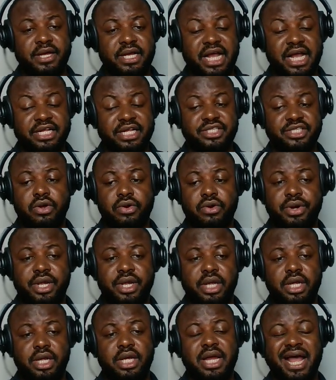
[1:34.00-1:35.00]

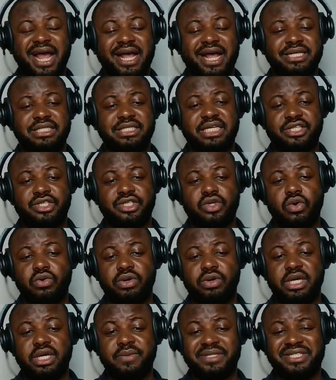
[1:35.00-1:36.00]
category has its
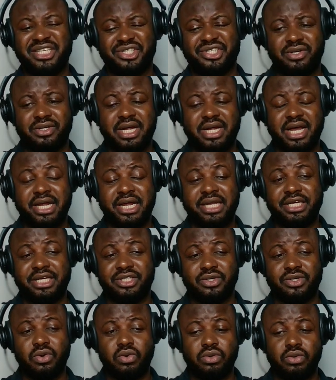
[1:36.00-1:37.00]
own limitation and its
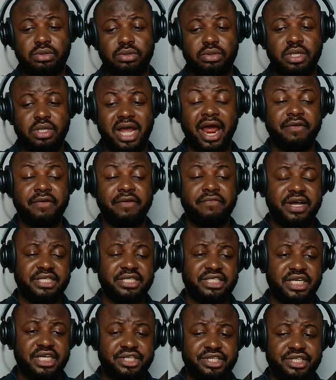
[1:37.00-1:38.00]
own
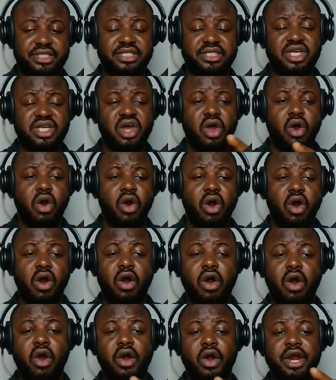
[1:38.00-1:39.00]
advantages
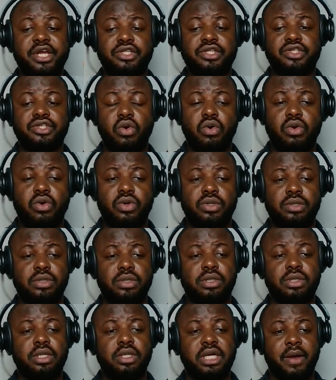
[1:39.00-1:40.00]
or its
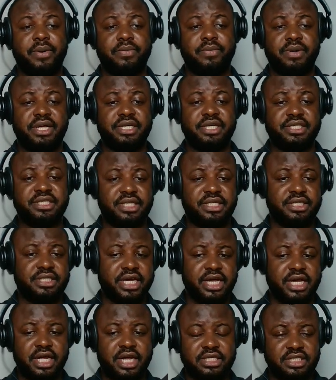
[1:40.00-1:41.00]
own capabilities it
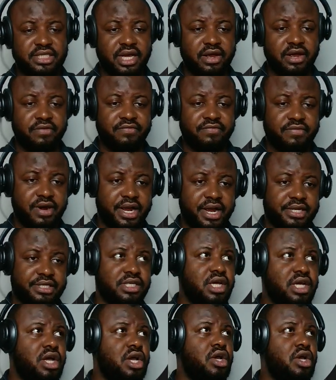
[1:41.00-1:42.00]
can serve, right?
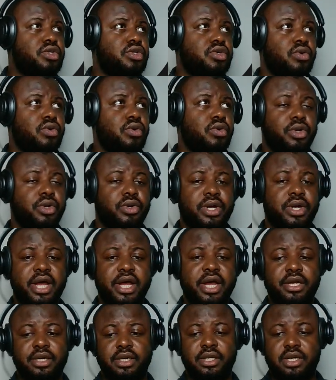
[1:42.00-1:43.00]
So you
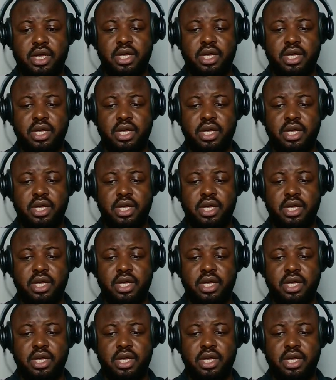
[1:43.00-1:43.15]
can